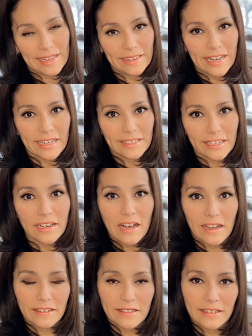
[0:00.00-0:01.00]

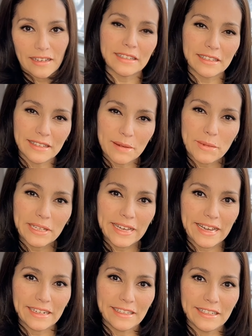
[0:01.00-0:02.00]
Galactagogues
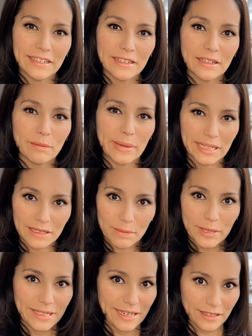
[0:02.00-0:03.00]
stimulate milk
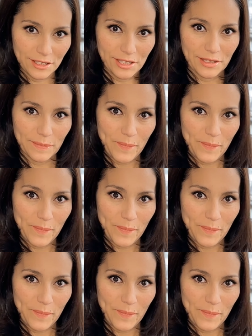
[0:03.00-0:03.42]
production.